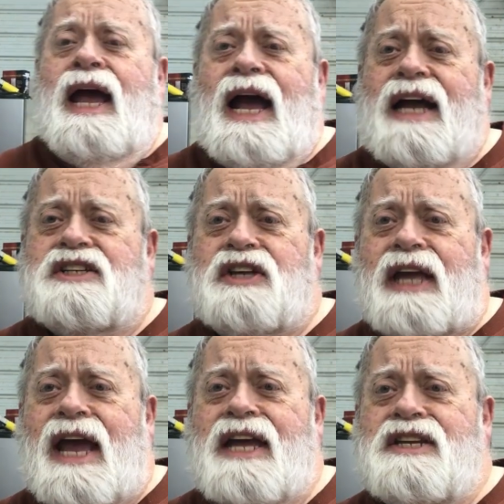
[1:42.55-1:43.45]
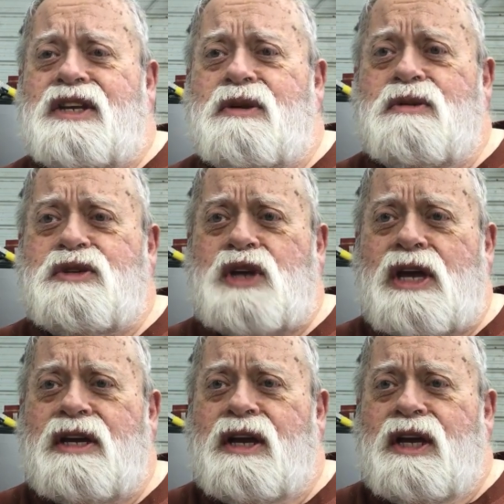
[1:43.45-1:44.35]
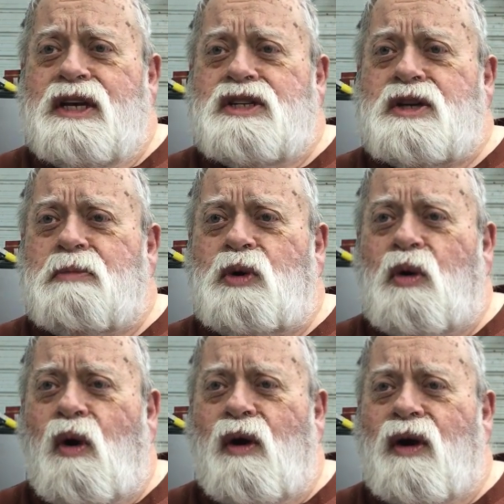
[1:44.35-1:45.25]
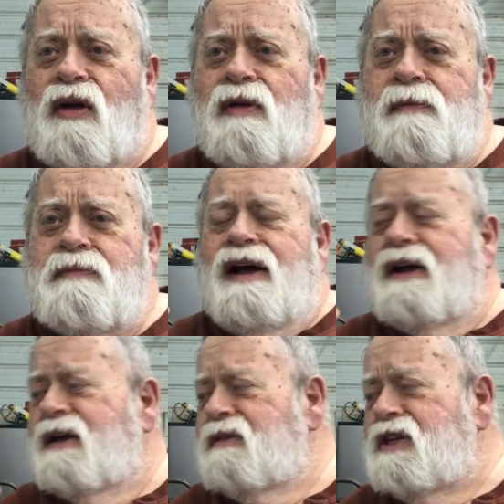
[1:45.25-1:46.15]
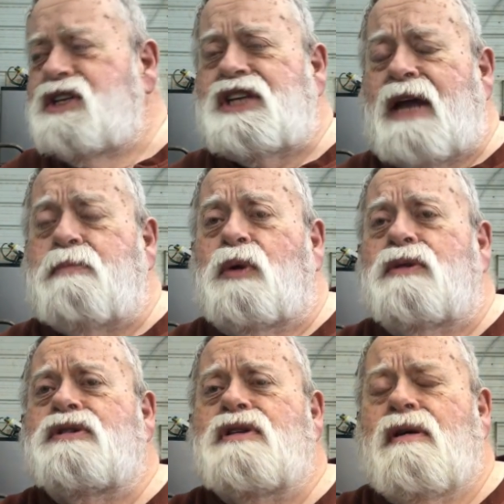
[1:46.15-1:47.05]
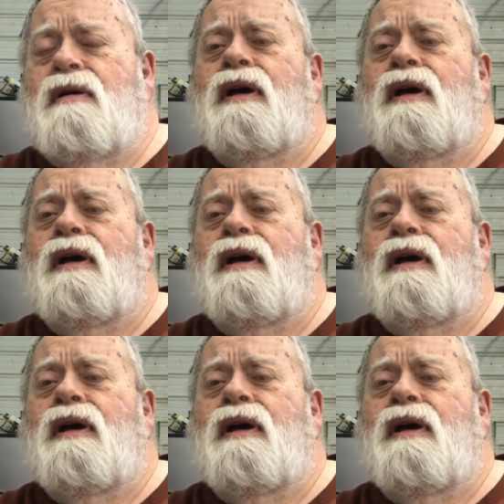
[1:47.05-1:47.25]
Actually, I had to use some Croyle, the staples